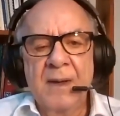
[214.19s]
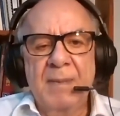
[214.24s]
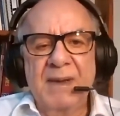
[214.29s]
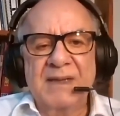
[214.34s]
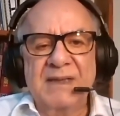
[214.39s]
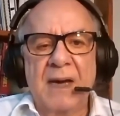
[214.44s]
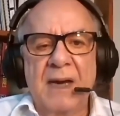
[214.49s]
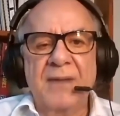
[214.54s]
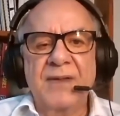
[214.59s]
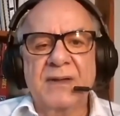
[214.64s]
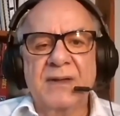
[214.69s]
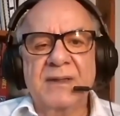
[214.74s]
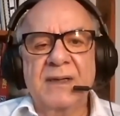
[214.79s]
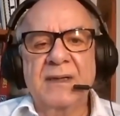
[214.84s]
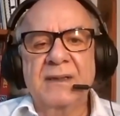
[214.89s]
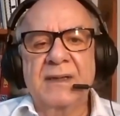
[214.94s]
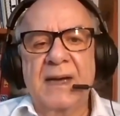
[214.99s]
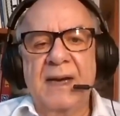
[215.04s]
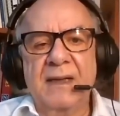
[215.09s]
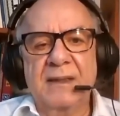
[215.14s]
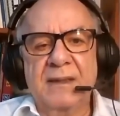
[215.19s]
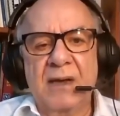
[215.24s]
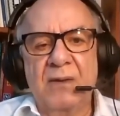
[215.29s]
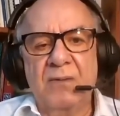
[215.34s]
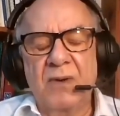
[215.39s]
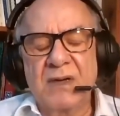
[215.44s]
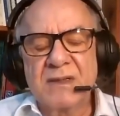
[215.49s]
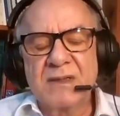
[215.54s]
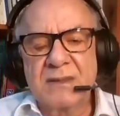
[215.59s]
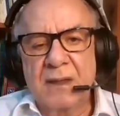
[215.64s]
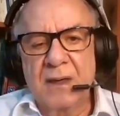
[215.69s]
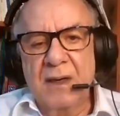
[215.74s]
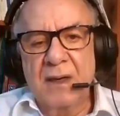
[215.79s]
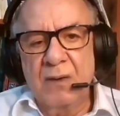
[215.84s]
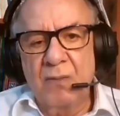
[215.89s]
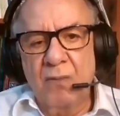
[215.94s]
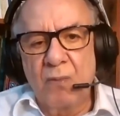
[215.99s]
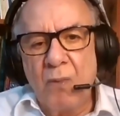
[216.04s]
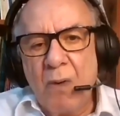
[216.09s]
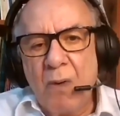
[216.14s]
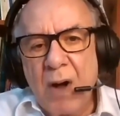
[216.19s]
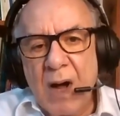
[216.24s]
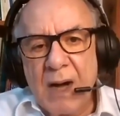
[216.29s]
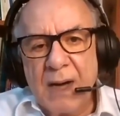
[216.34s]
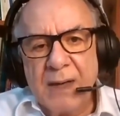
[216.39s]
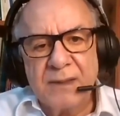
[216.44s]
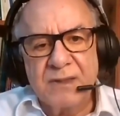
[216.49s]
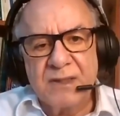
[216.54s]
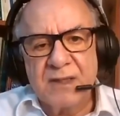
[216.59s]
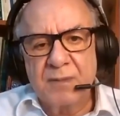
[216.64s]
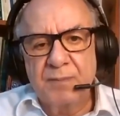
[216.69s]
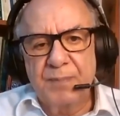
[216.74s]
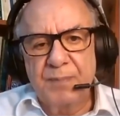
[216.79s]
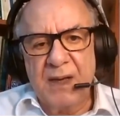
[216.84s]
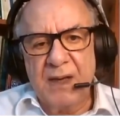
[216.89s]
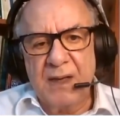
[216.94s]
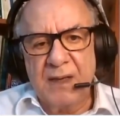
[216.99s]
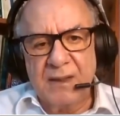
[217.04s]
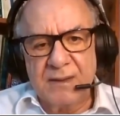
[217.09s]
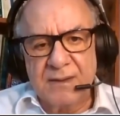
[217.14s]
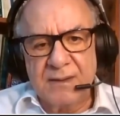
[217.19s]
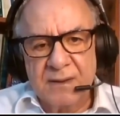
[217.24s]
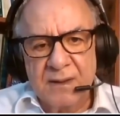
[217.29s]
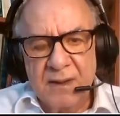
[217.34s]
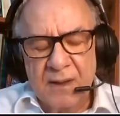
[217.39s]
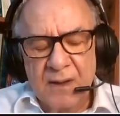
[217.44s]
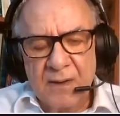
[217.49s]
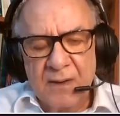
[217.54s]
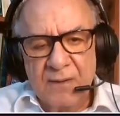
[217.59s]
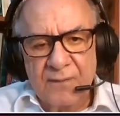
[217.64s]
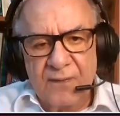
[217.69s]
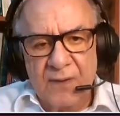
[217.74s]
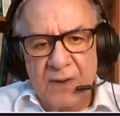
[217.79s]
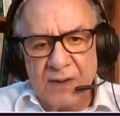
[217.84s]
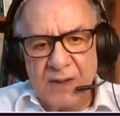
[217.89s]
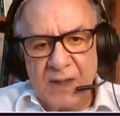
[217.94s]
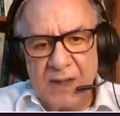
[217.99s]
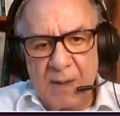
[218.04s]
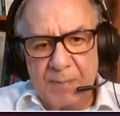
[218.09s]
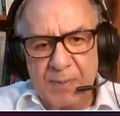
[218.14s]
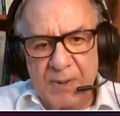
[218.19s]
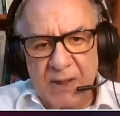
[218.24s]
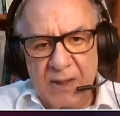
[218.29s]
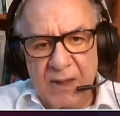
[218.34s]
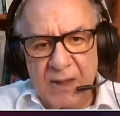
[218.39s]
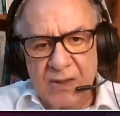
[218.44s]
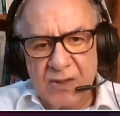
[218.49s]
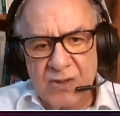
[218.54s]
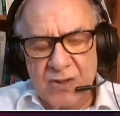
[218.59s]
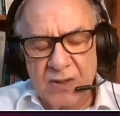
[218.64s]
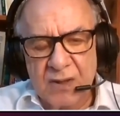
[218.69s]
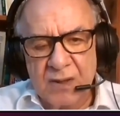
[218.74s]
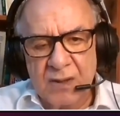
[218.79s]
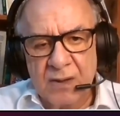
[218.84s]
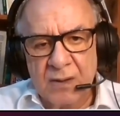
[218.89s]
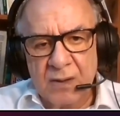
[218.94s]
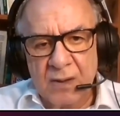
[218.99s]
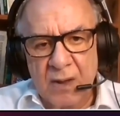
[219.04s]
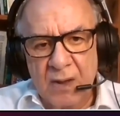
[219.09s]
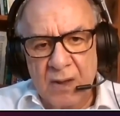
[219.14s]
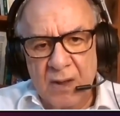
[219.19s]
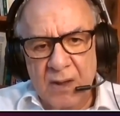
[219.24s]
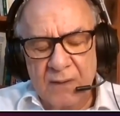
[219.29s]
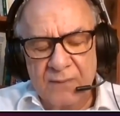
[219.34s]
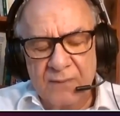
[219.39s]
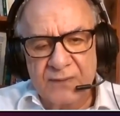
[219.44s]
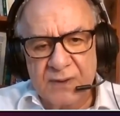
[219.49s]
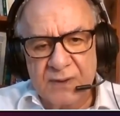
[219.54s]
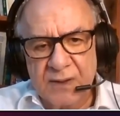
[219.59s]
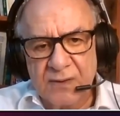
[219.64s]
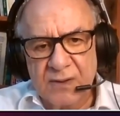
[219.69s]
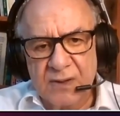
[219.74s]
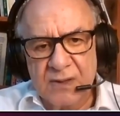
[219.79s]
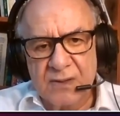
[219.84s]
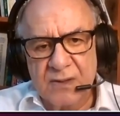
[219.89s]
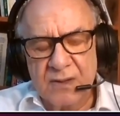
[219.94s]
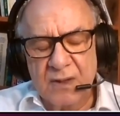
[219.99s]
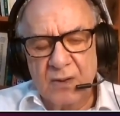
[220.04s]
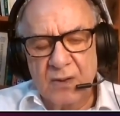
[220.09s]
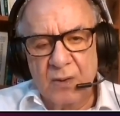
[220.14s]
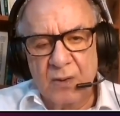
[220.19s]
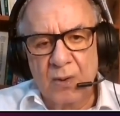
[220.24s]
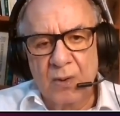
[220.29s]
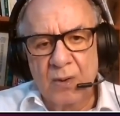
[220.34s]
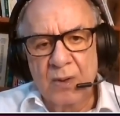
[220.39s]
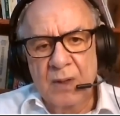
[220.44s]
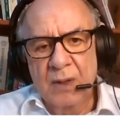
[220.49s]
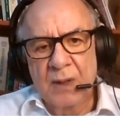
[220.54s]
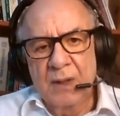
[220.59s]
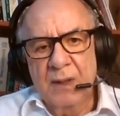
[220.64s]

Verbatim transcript: But other than that, there was a, a, wide space for the application of traditional law